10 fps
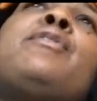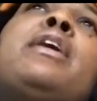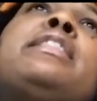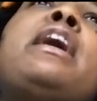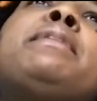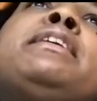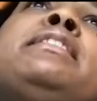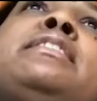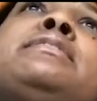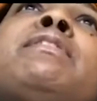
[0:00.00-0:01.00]
I mean,
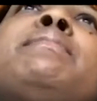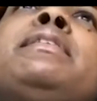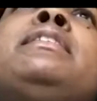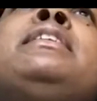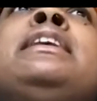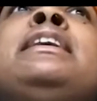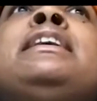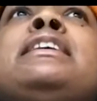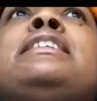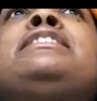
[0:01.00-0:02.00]
these women
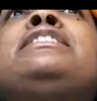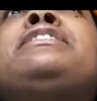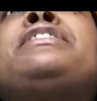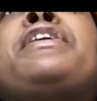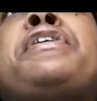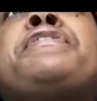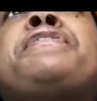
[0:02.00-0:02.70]
deserve